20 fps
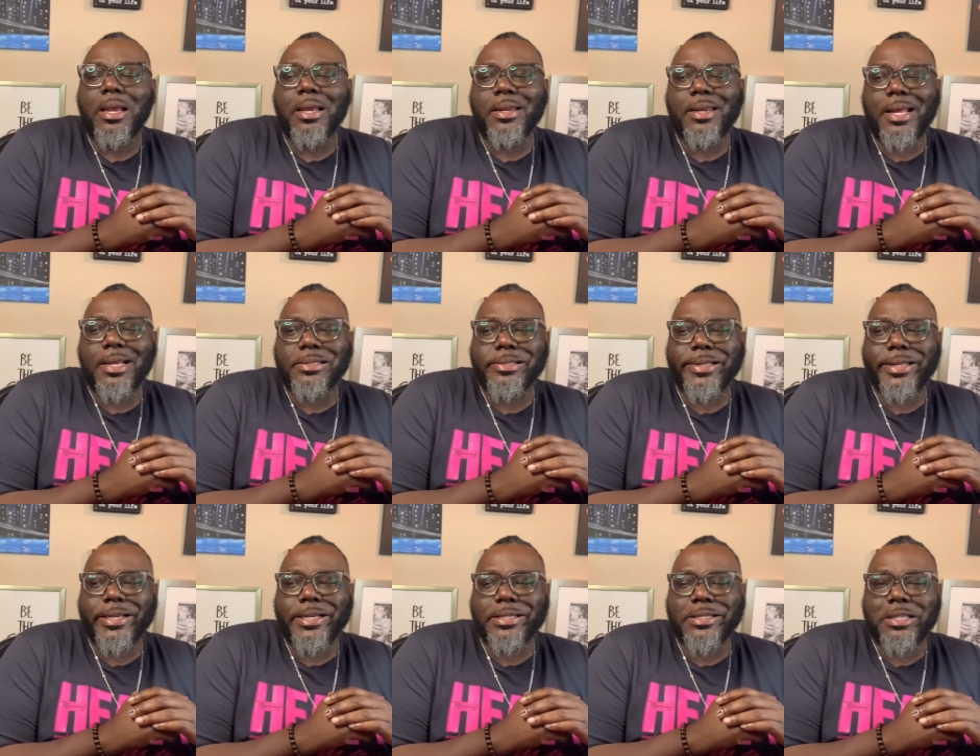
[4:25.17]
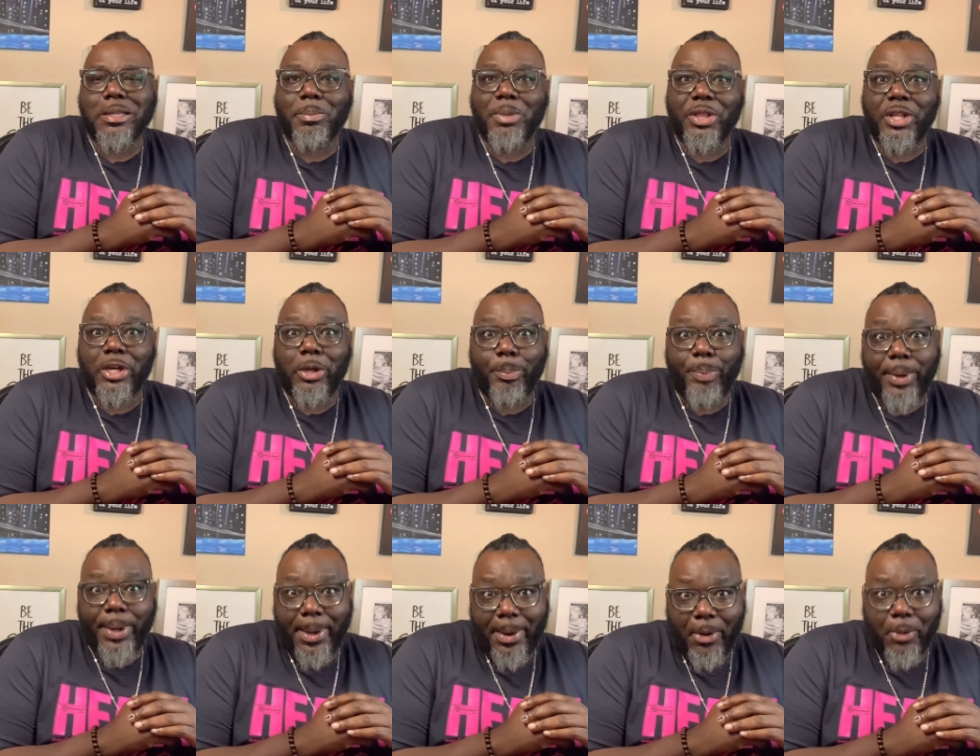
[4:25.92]
Let's look at some of the
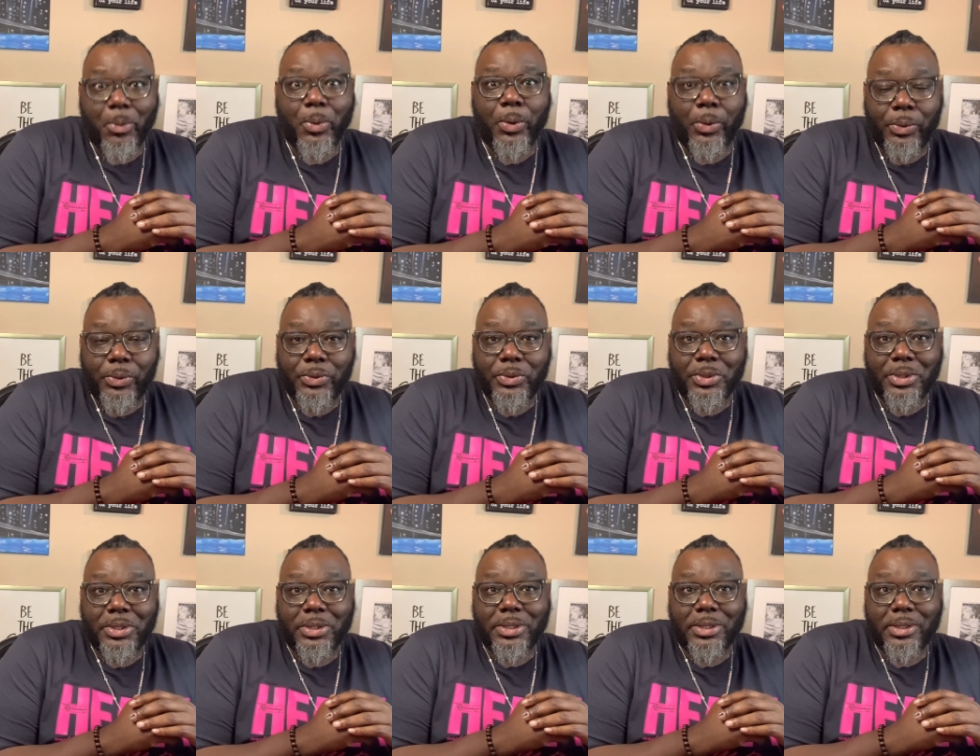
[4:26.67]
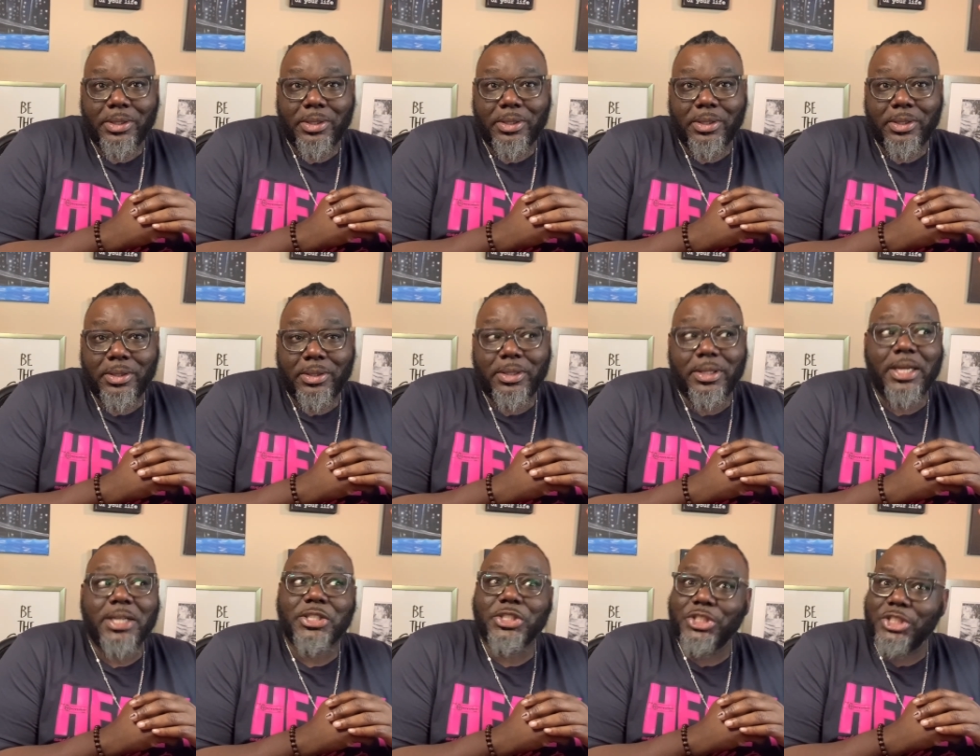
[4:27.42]
apparel
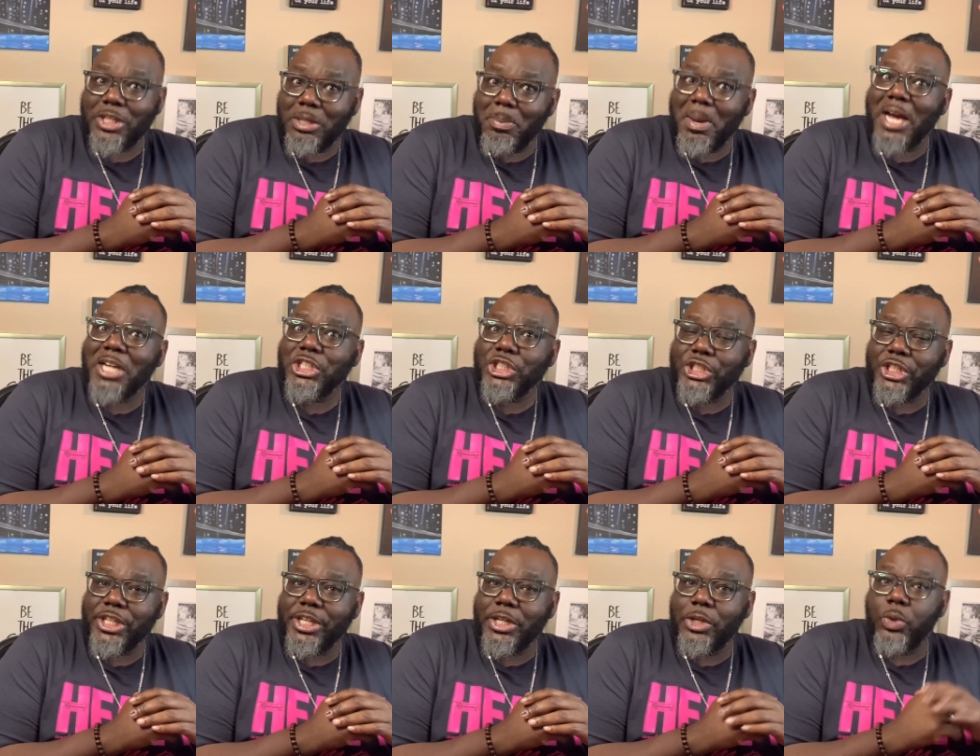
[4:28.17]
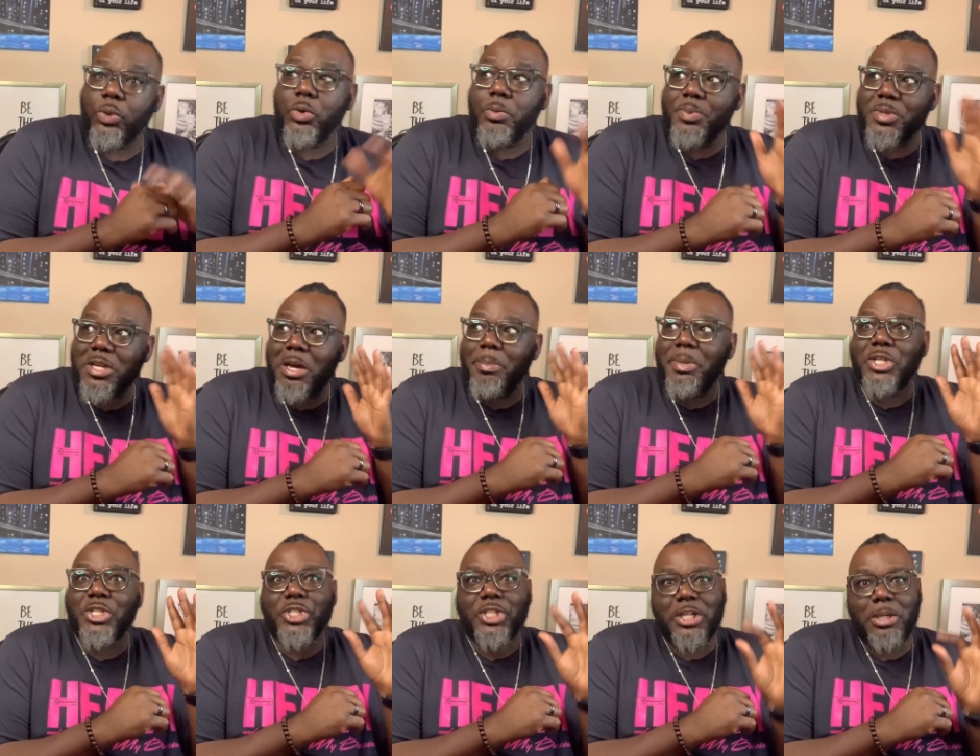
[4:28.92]
that She by
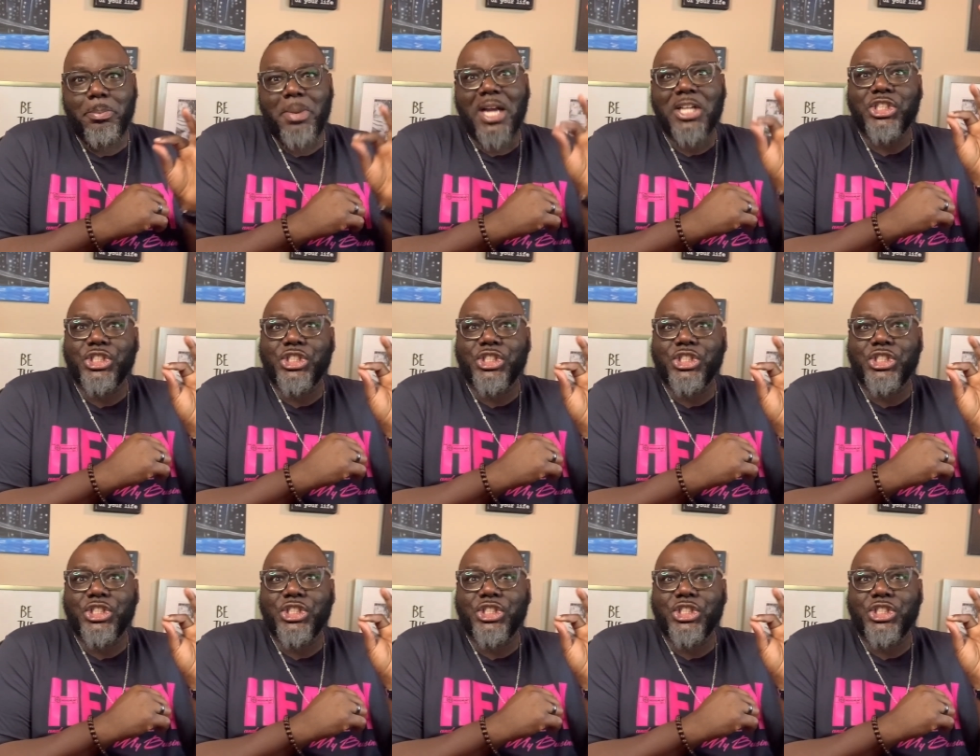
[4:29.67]
Sheree,